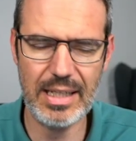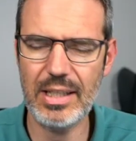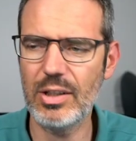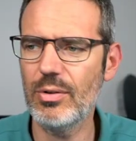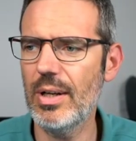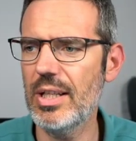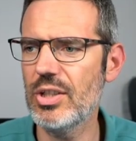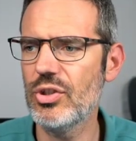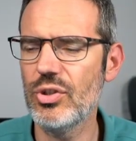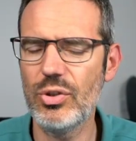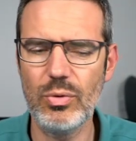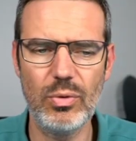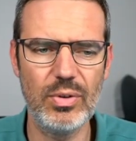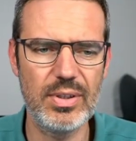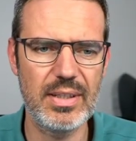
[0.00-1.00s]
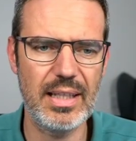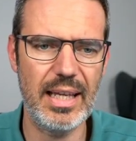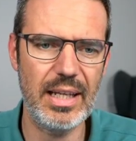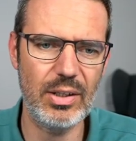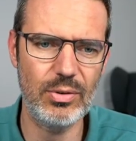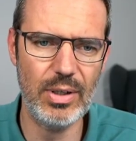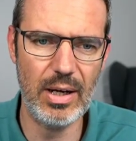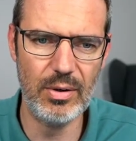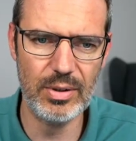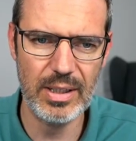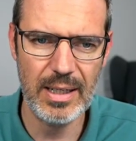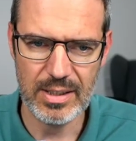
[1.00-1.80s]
integration tools laying around,